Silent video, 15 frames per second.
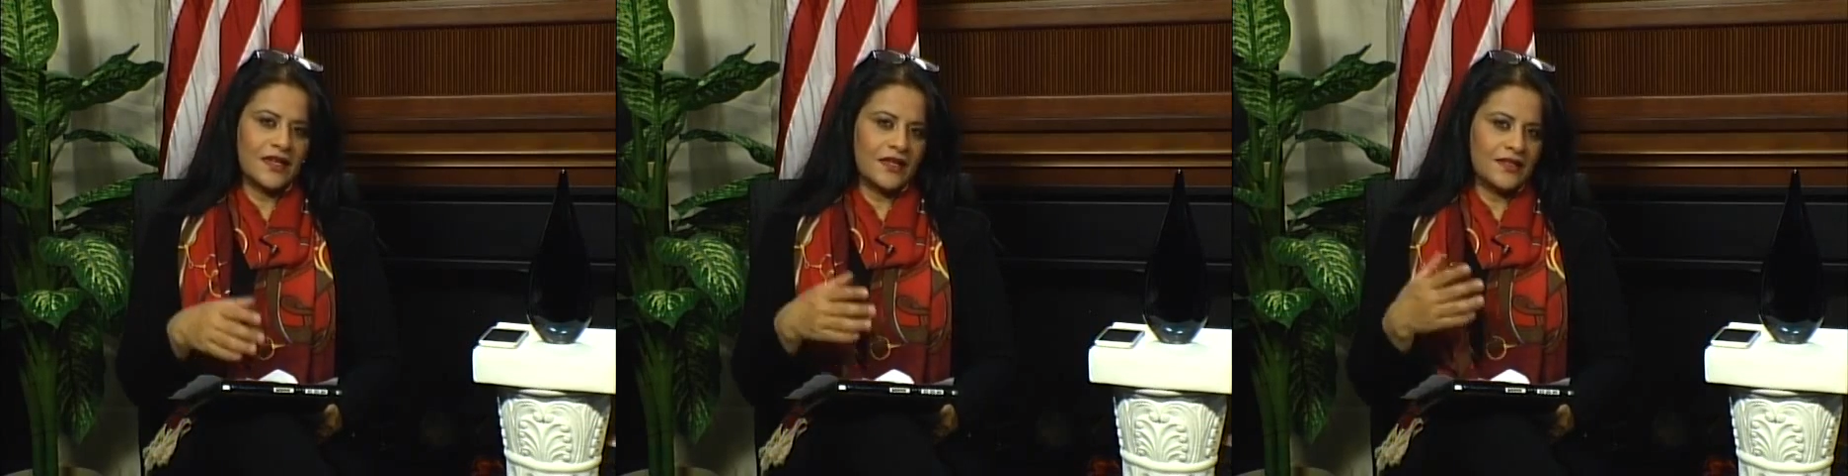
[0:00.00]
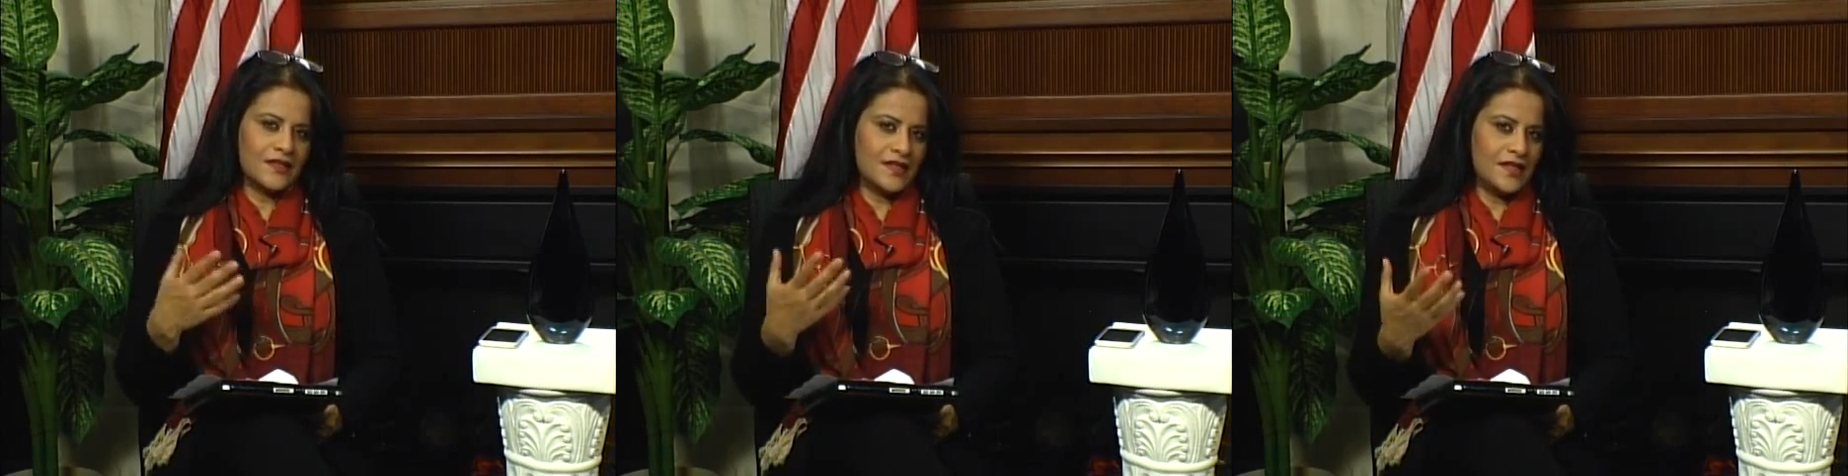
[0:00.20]

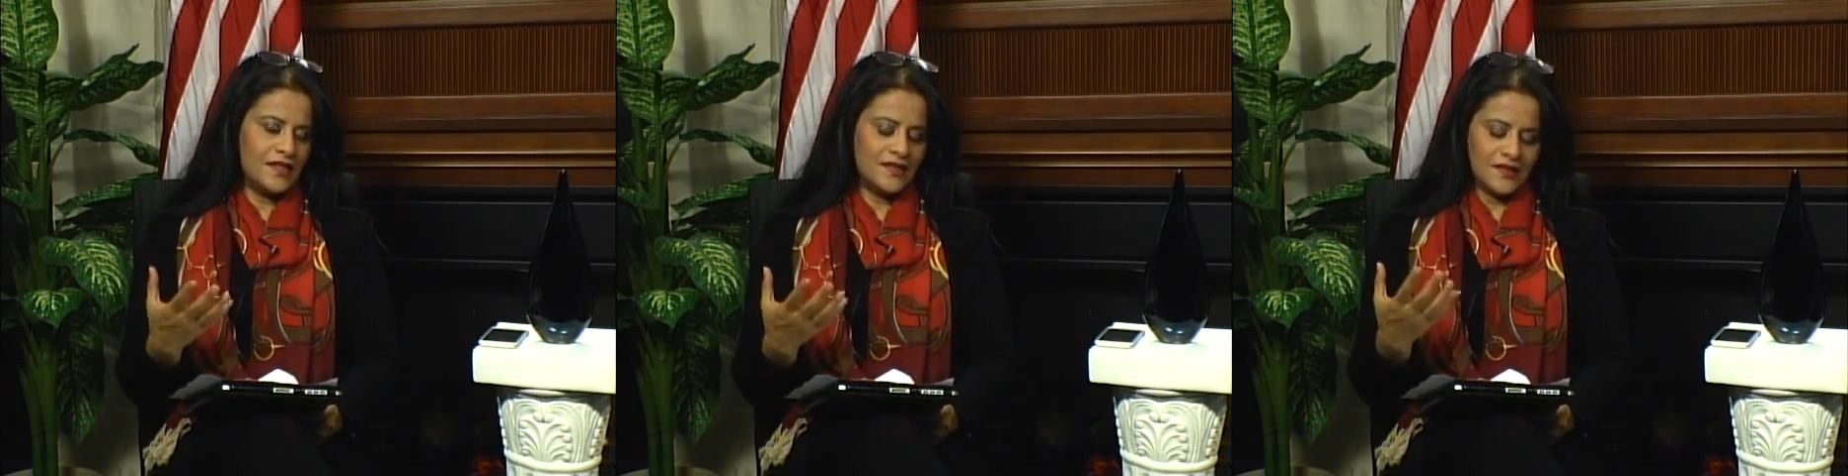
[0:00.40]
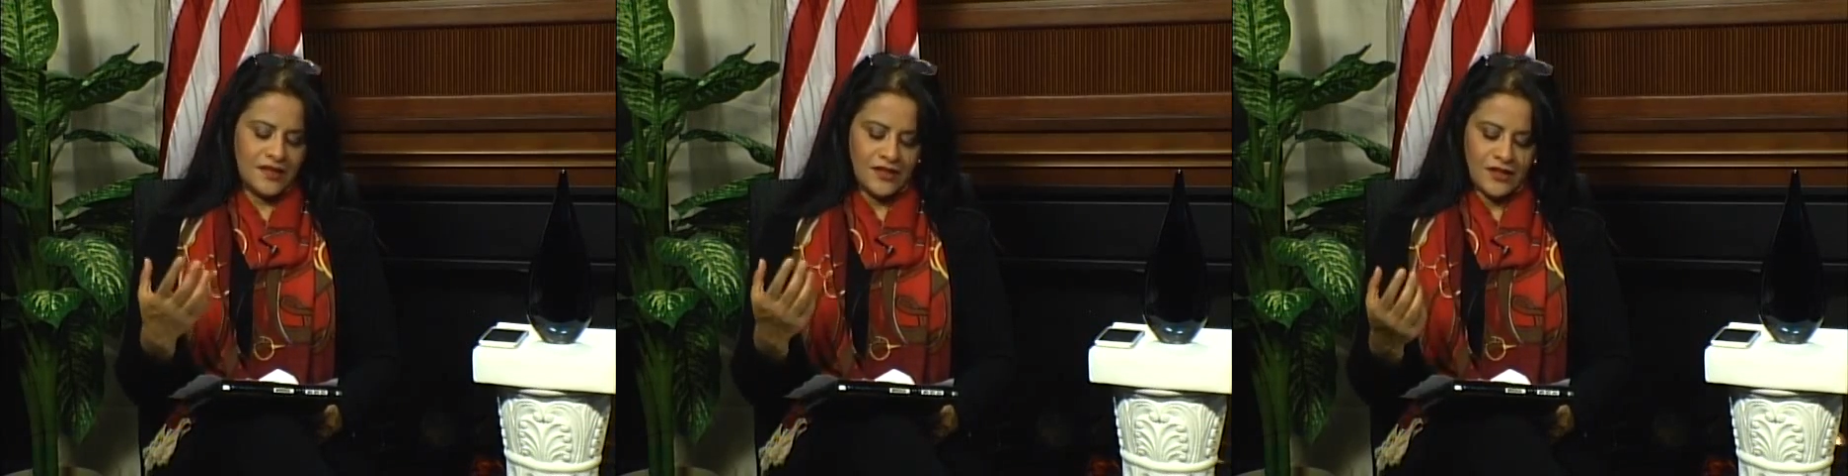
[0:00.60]

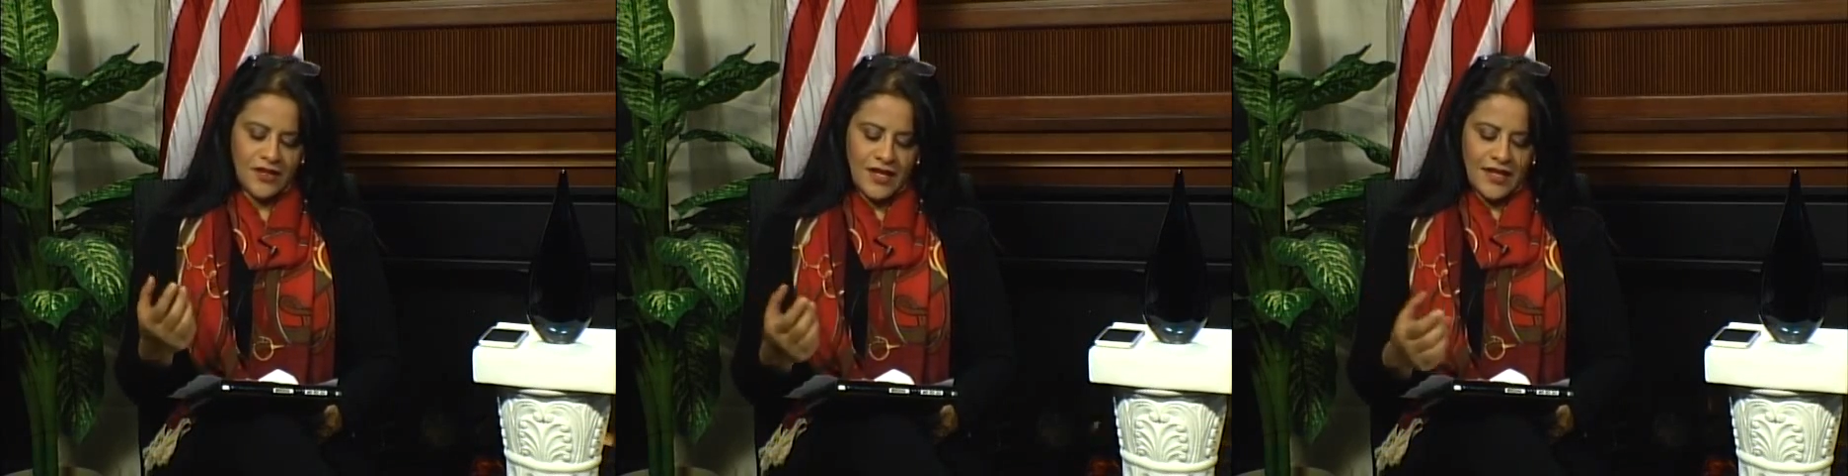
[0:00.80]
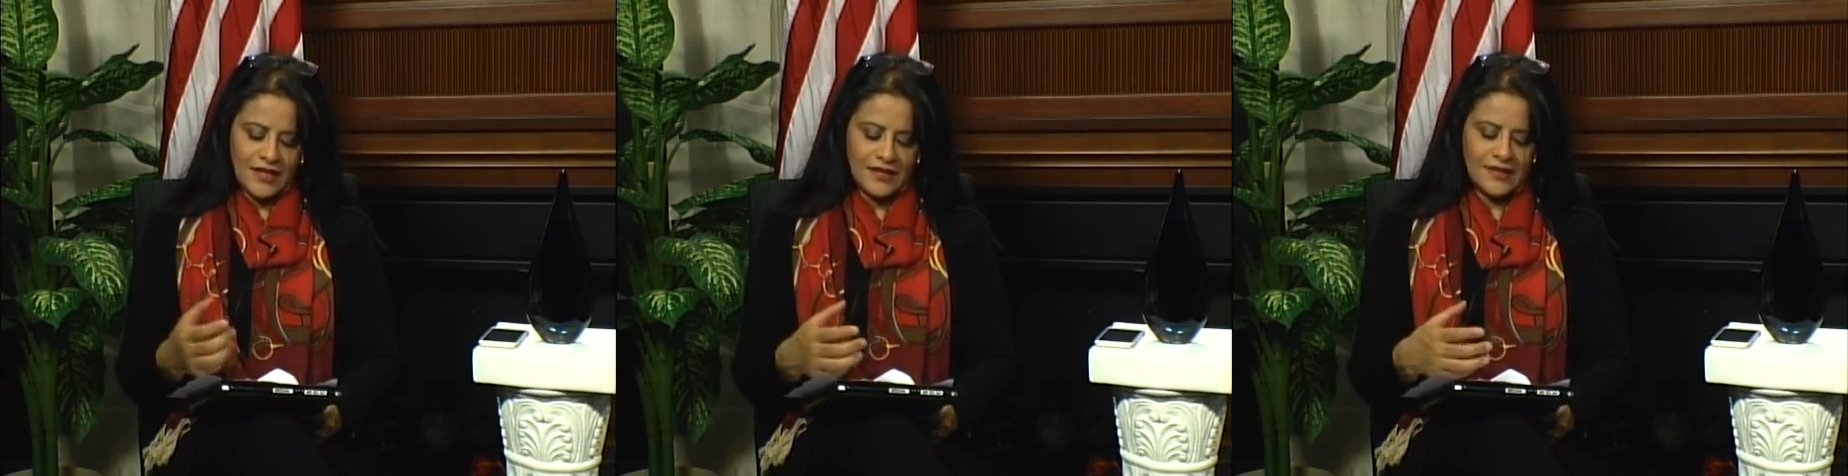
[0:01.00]
season
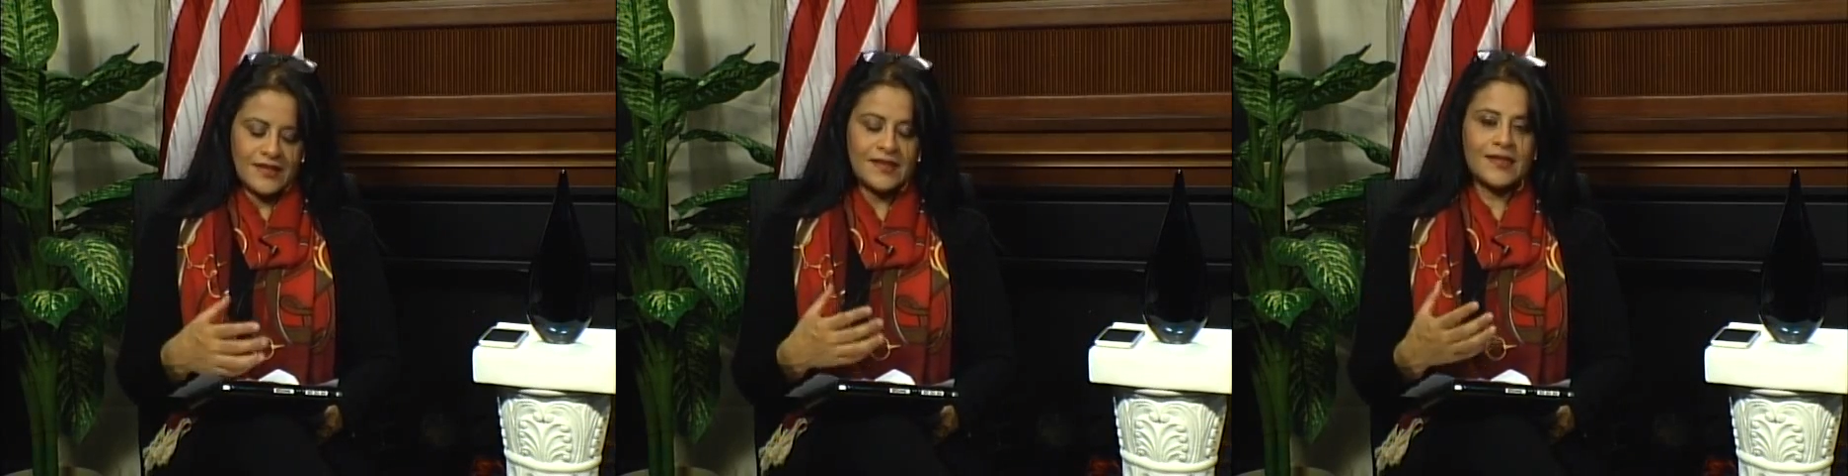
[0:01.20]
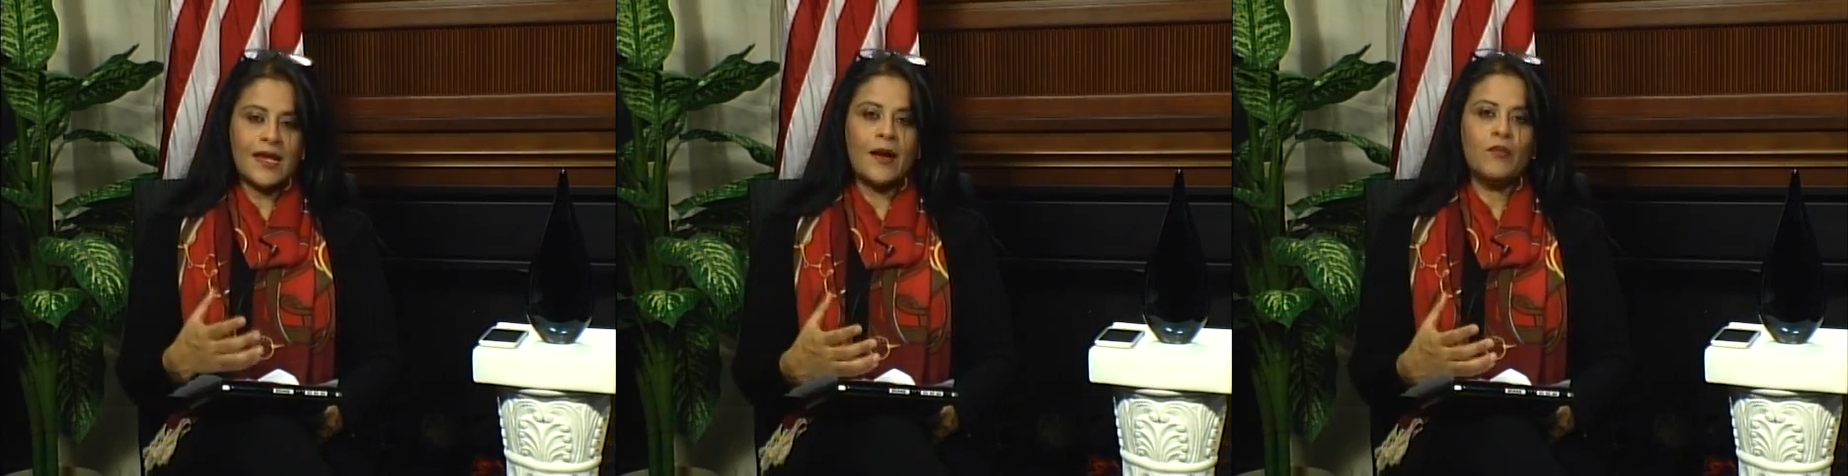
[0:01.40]
in
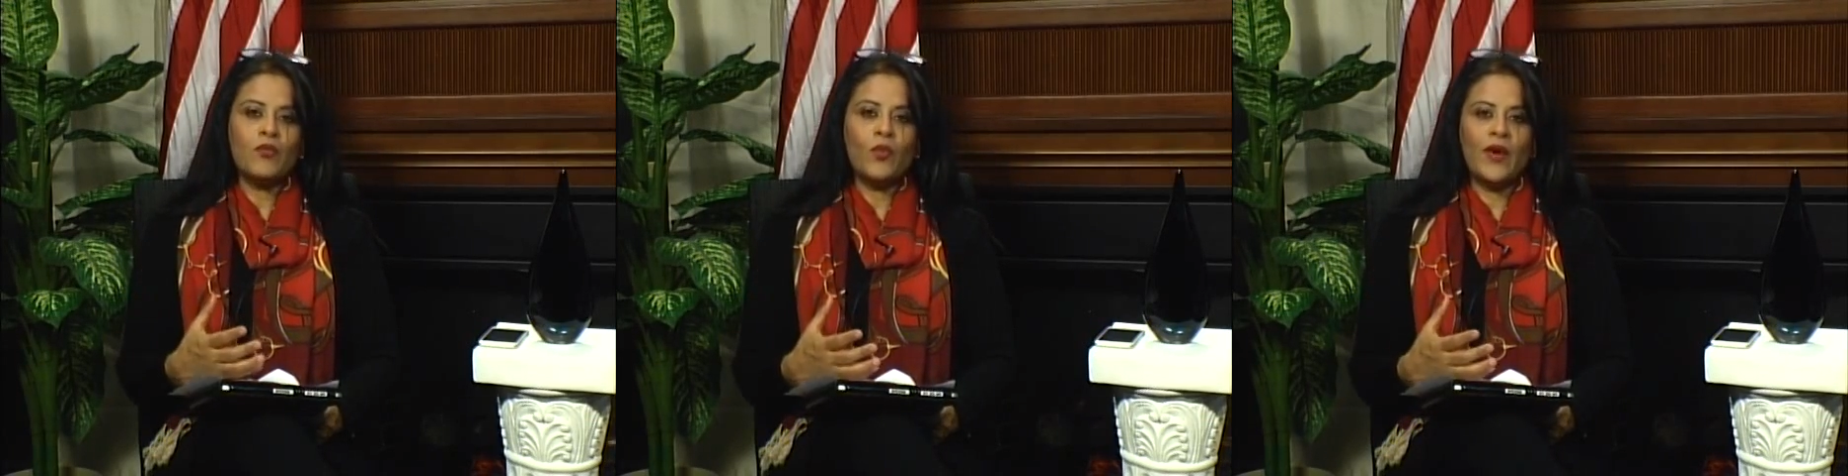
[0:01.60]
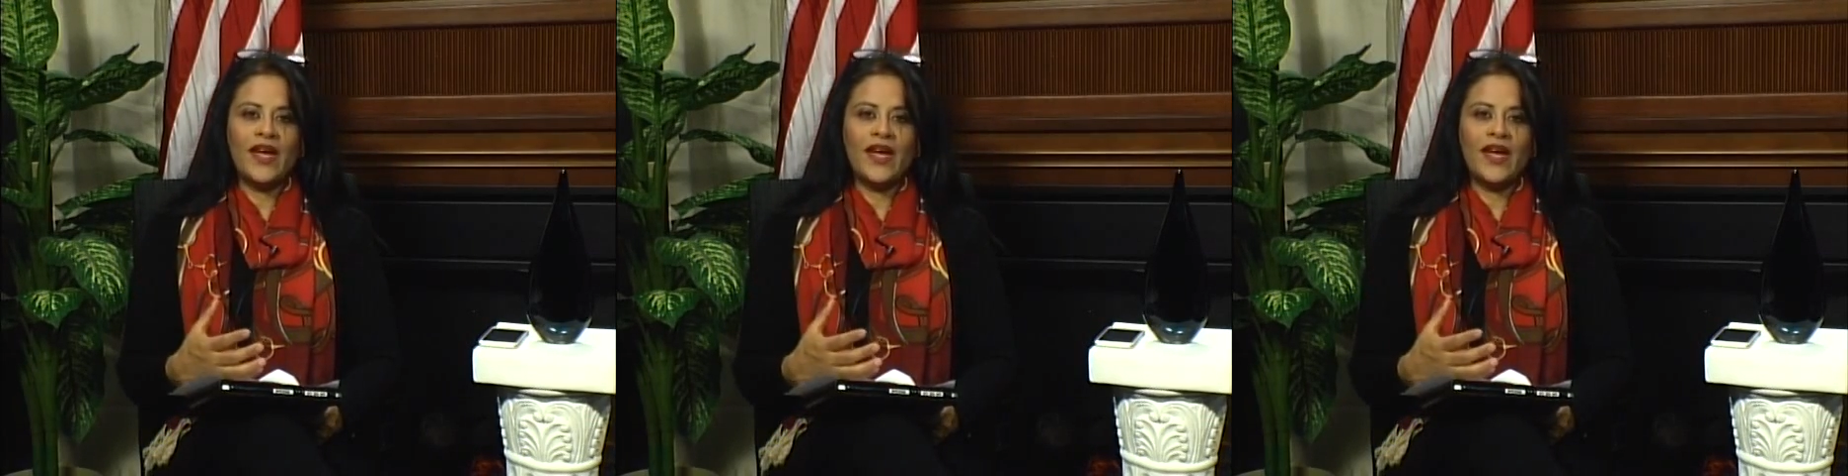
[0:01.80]
some